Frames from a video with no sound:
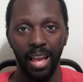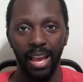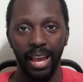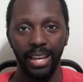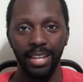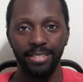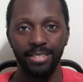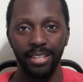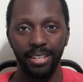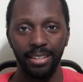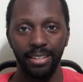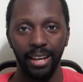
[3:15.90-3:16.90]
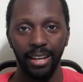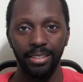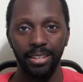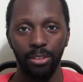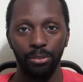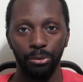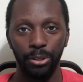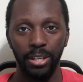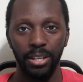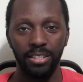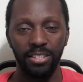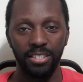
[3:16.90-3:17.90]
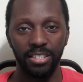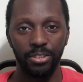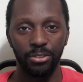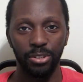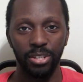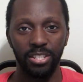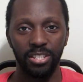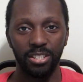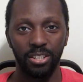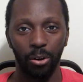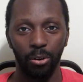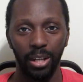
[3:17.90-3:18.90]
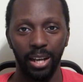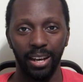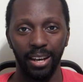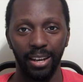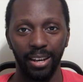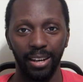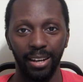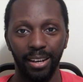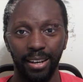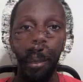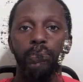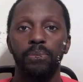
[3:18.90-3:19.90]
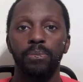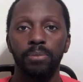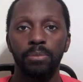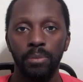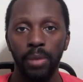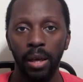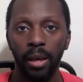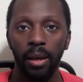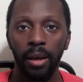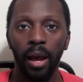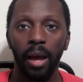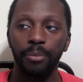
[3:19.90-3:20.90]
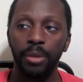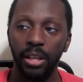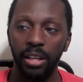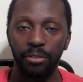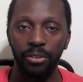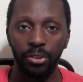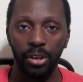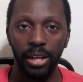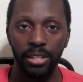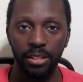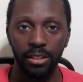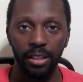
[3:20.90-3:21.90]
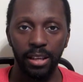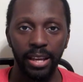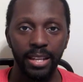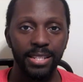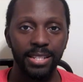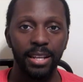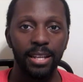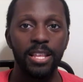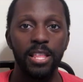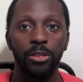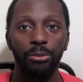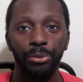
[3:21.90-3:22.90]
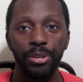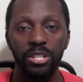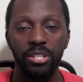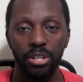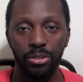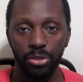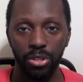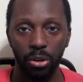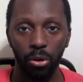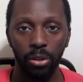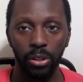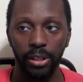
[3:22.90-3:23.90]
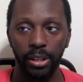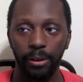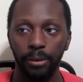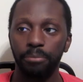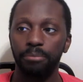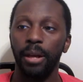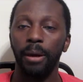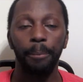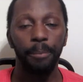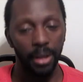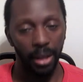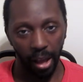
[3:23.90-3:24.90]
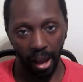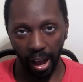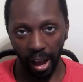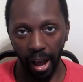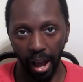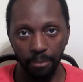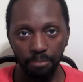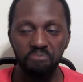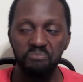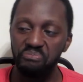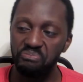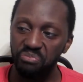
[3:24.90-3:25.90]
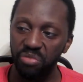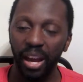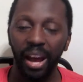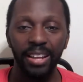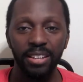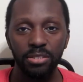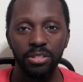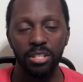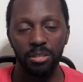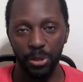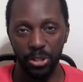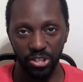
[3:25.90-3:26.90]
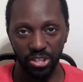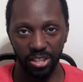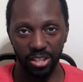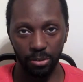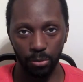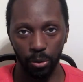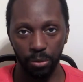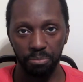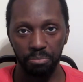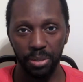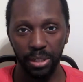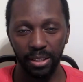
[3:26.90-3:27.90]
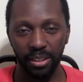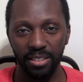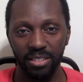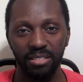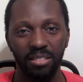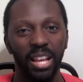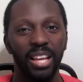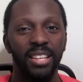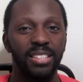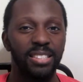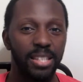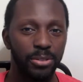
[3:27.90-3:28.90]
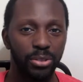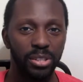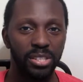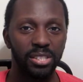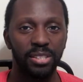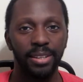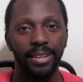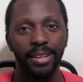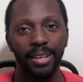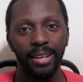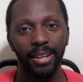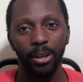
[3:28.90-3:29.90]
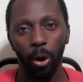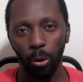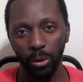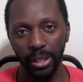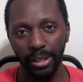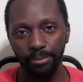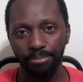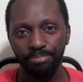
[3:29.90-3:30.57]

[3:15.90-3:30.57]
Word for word: 1893 Citrus Cola. I'm gonna give a try to the 1893 Citrus Cola here. Now, I'm kind of suspicious of this one because Citrus Cola